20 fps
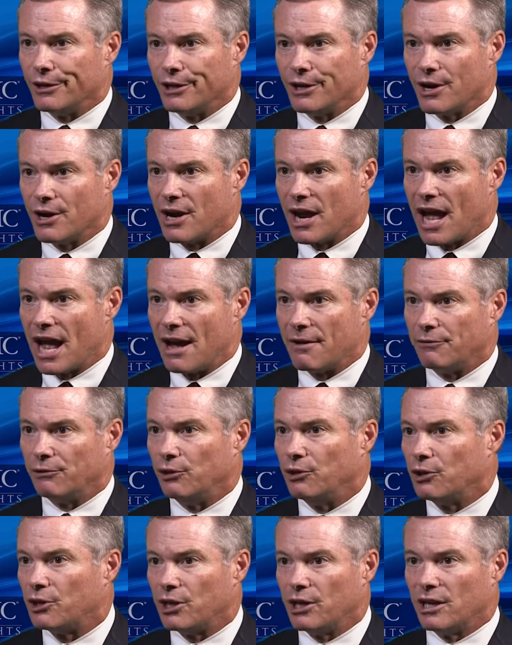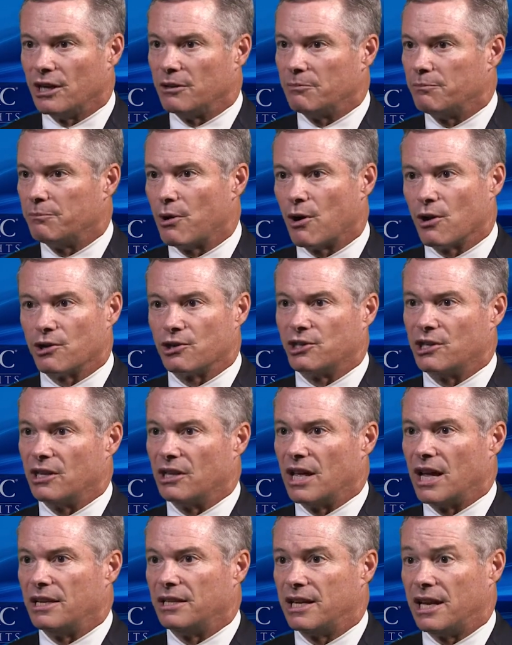year and a half, looking at parsing
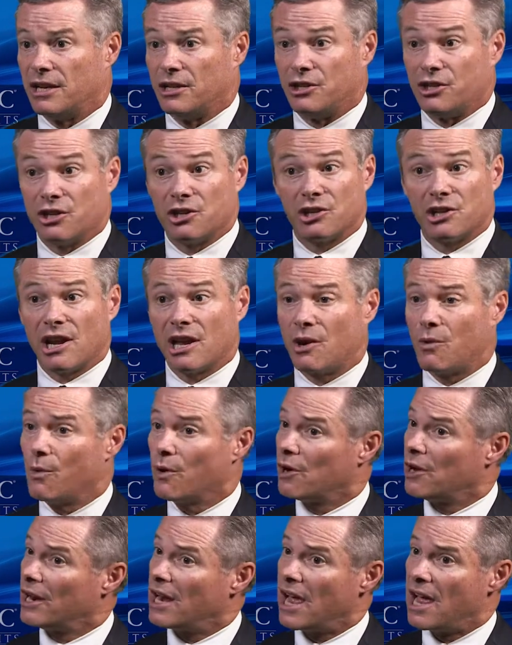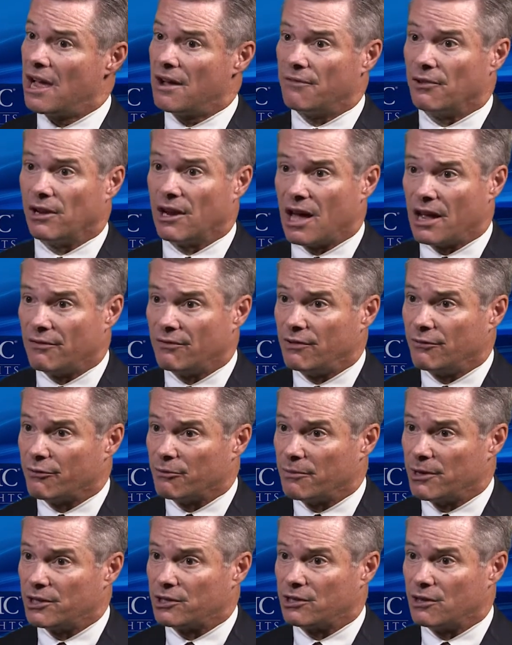that data, just like we're going to have a lot of
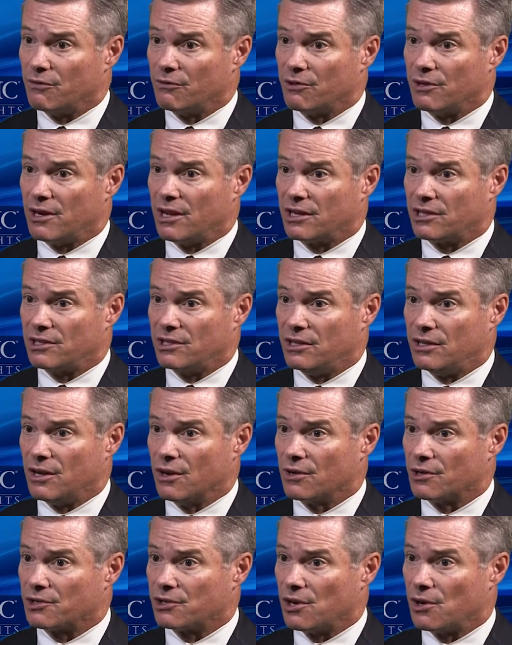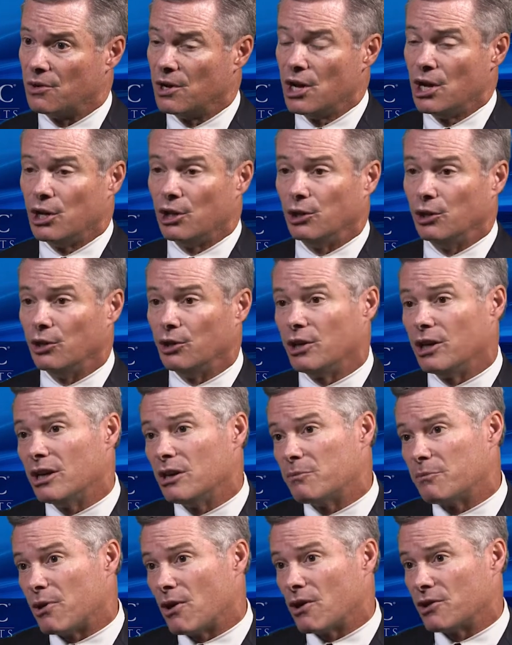information over the next year or so looking
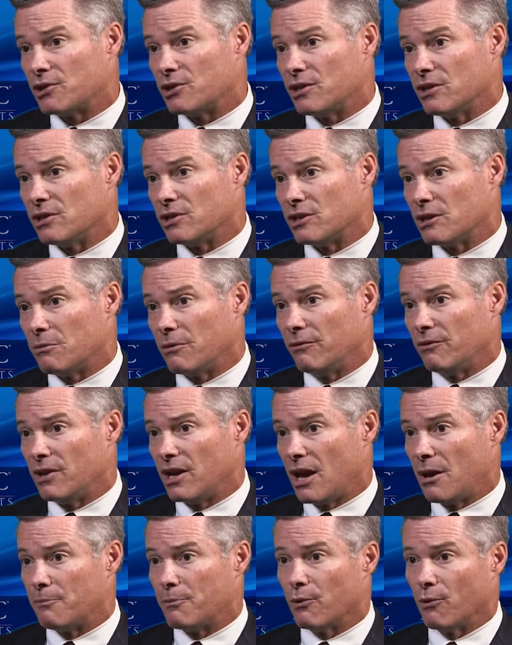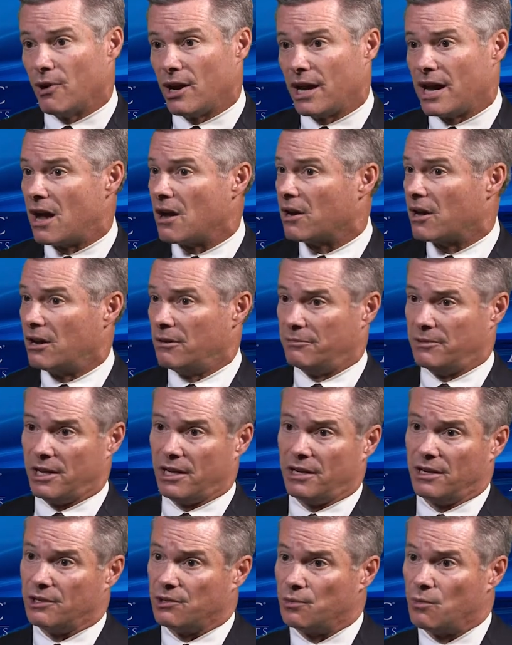at parsing some of the EMPA-REG outcome
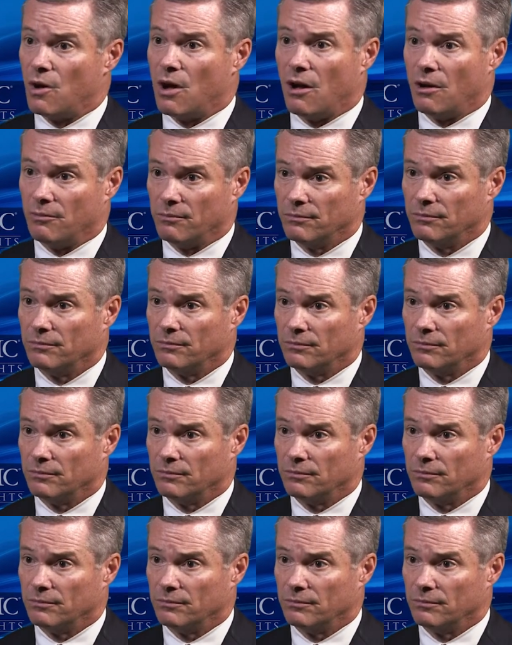data as well.